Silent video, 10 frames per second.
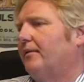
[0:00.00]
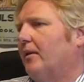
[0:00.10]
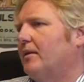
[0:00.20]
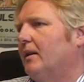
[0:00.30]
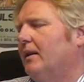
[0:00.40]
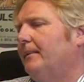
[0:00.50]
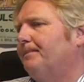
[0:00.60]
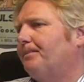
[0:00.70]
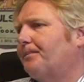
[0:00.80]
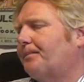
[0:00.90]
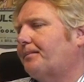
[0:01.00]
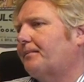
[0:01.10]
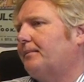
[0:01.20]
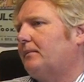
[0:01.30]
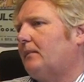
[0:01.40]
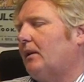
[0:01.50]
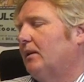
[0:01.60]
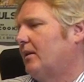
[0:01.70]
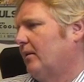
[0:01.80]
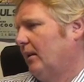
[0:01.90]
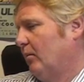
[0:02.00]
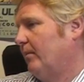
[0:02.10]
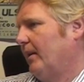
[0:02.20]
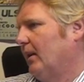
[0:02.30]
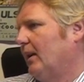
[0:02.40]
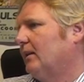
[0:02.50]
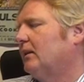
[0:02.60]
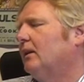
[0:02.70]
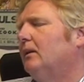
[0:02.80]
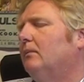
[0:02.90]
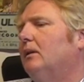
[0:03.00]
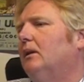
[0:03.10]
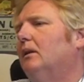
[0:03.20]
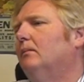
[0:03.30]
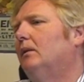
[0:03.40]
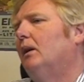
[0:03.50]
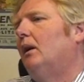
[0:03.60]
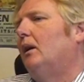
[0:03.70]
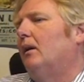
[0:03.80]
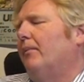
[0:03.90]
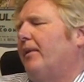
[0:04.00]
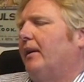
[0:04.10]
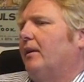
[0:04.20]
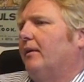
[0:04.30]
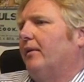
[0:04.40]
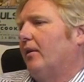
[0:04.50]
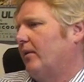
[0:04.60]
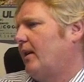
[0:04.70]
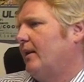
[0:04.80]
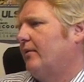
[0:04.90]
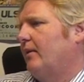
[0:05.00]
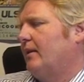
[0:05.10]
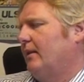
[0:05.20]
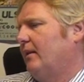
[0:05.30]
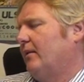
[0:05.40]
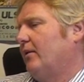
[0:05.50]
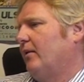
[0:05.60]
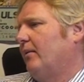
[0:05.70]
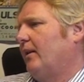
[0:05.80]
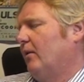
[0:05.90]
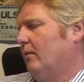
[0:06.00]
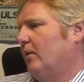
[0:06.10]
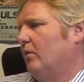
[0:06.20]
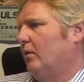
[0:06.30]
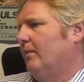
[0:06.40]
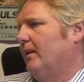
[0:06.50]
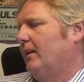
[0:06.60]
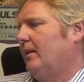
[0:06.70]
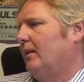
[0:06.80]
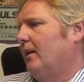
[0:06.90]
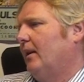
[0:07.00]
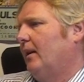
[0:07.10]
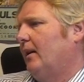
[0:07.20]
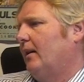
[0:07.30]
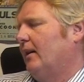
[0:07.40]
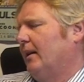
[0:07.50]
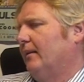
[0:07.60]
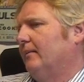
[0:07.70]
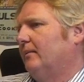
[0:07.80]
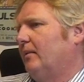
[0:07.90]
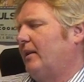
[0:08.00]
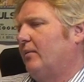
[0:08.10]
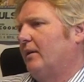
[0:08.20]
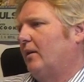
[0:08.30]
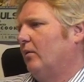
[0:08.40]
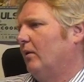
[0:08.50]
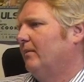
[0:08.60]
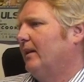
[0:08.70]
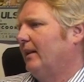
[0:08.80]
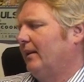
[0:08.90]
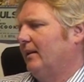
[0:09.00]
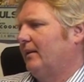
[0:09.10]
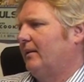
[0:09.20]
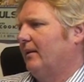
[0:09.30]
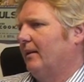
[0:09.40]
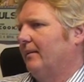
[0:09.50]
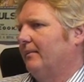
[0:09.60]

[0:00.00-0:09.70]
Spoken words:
the first time. It certainly won't be the last time. I'm thinking of another case recently to do with the Oma gold mine, which was a gold mine that